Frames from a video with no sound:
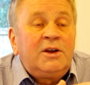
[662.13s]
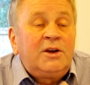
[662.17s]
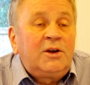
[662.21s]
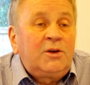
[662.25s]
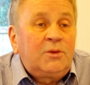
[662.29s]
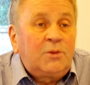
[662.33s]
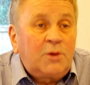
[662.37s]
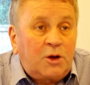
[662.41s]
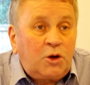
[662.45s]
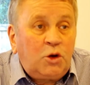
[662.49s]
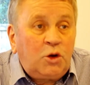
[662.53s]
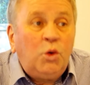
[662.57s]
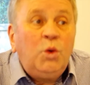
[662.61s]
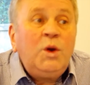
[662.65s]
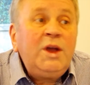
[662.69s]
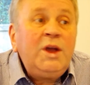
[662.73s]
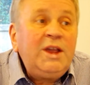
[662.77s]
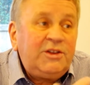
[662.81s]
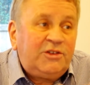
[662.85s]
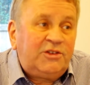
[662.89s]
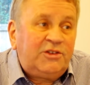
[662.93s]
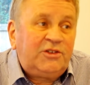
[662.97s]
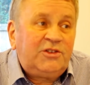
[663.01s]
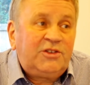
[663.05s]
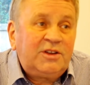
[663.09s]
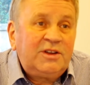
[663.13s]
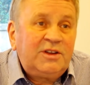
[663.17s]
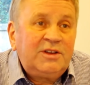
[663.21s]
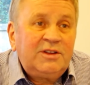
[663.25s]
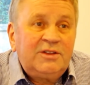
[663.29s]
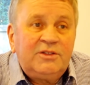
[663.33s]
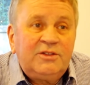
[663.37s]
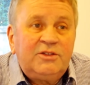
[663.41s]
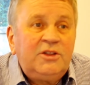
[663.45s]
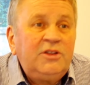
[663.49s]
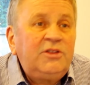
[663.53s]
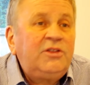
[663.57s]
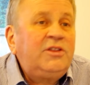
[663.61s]
request
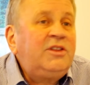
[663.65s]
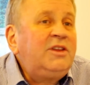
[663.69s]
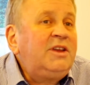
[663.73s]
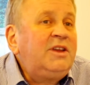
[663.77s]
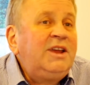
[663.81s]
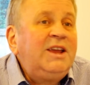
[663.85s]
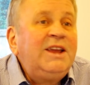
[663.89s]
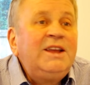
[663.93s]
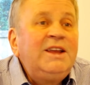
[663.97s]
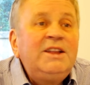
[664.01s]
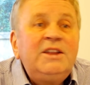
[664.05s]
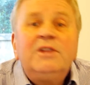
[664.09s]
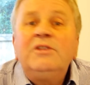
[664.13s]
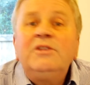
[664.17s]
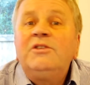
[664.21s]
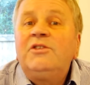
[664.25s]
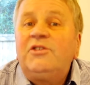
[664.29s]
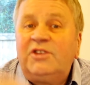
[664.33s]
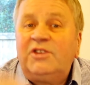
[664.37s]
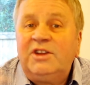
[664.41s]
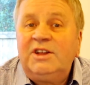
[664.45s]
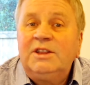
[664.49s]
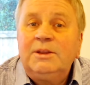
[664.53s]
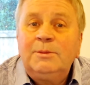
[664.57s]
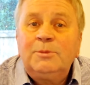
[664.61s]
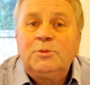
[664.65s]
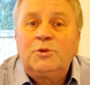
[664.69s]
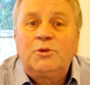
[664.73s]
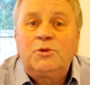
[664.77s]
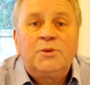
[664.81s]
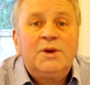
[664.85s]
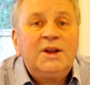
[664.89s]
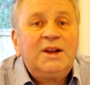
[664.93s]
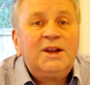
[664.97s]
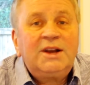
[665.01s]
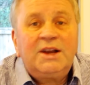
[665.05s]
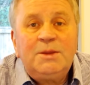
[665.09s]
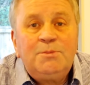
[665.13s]
that he didn't send them
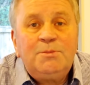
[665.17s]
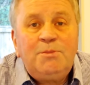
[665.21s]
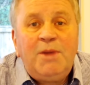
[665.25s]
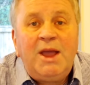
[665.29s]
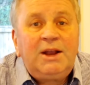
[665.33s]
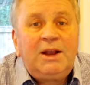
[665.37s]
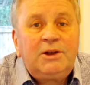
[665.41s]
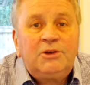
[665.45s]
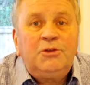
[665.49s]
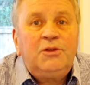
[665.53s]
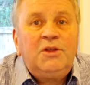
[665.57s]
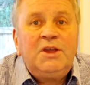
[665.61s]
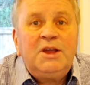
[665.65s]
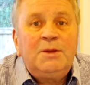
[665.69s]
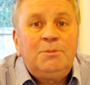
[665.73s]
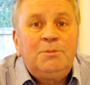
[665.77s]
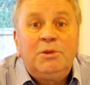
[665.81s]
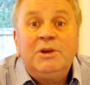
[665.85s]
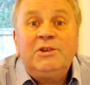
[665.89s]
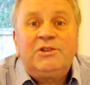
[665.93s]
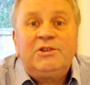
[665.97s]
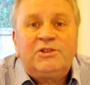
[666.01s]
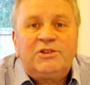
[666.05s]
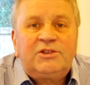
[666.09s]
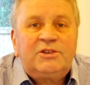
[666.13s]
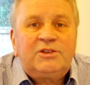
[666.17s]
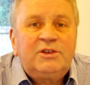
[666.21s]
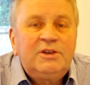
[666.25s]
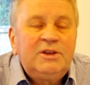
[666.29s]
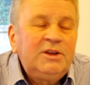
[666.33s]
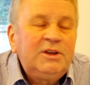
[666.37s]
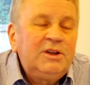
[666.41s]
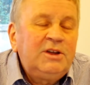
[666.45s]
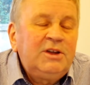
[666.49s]
directly back to the abyss,